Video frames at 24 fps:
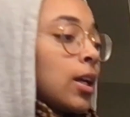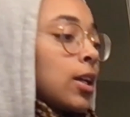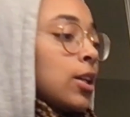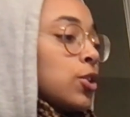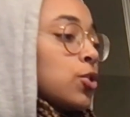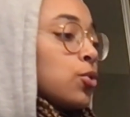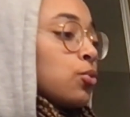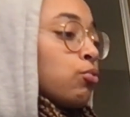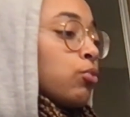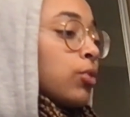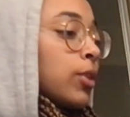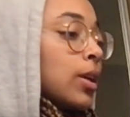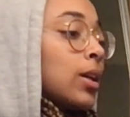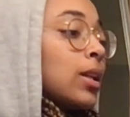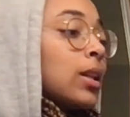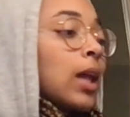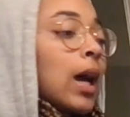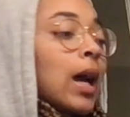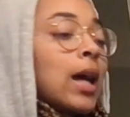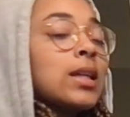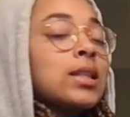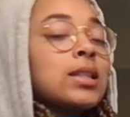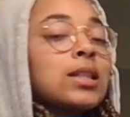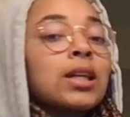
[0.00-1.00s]
is
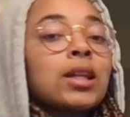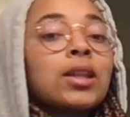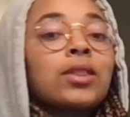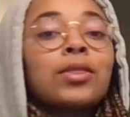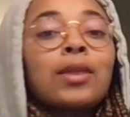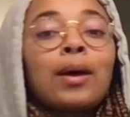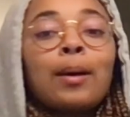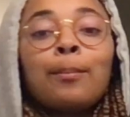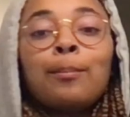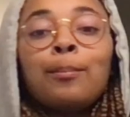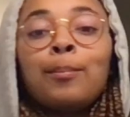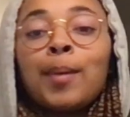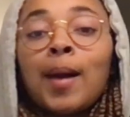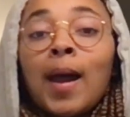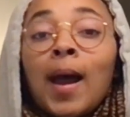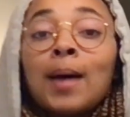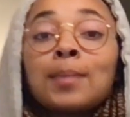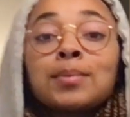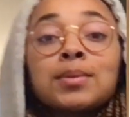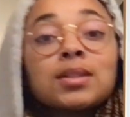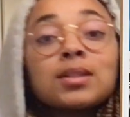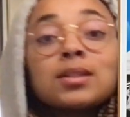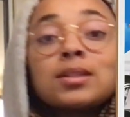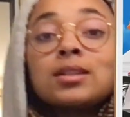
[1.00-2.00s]
realizing that
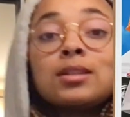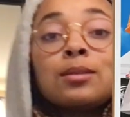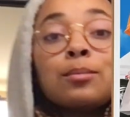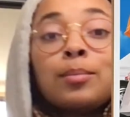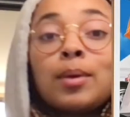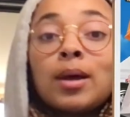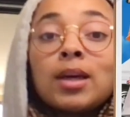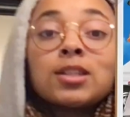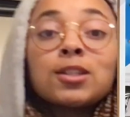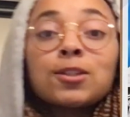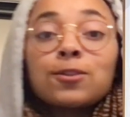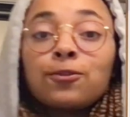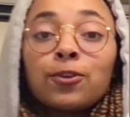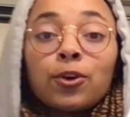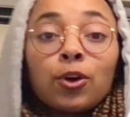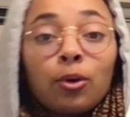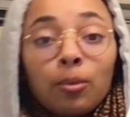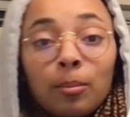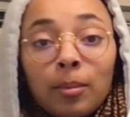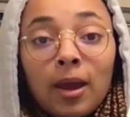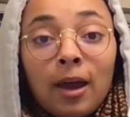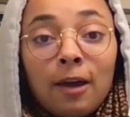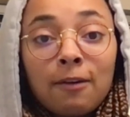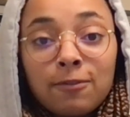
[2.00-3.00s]
BAPS is the best
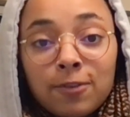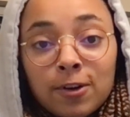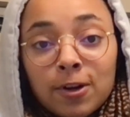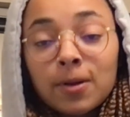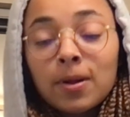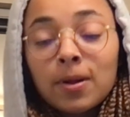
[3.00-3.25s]
film ever.